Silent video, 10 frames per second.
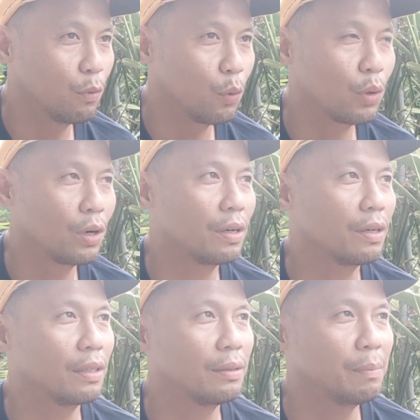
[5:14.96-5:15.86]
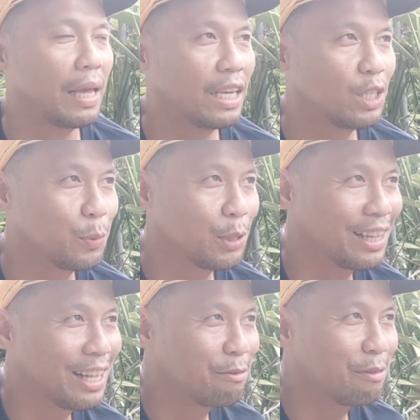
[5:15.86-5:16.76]
for
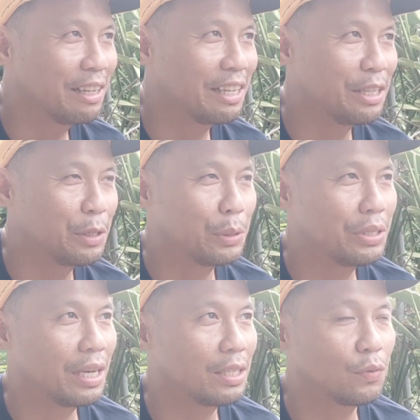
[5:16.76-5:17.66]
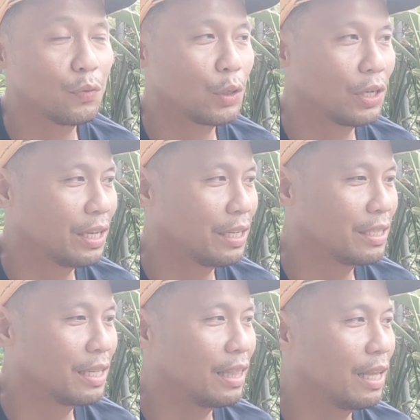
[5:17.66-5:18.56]
expert level enthusiasts of
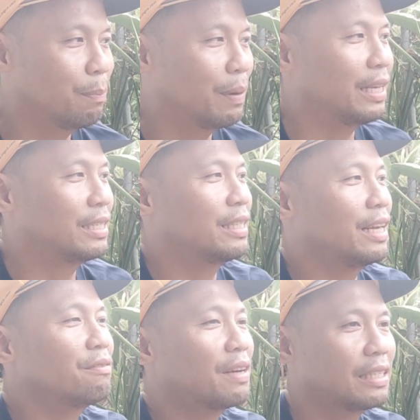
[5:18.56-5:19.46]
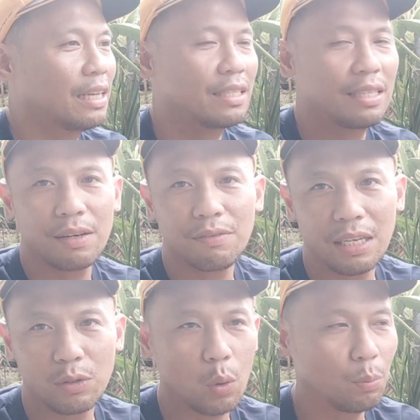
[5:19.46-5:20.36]
orchids that they place their vandas, their
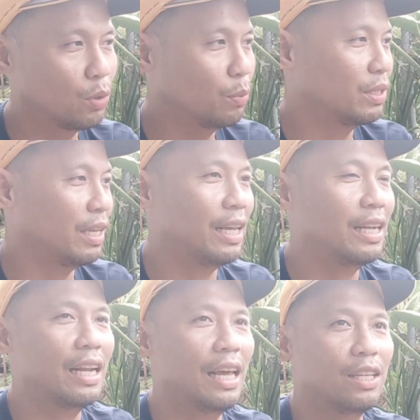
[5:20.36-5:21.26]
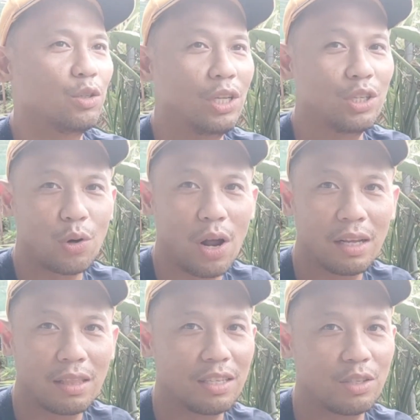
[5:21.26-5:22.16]
dendrobiums in a tree
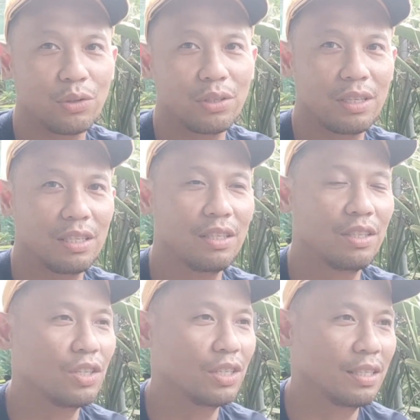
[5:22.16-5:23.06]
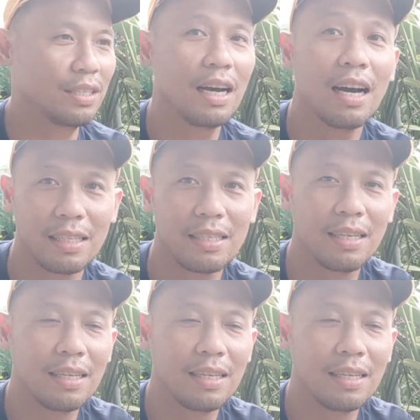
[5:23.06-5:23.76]
trunk that is just cut.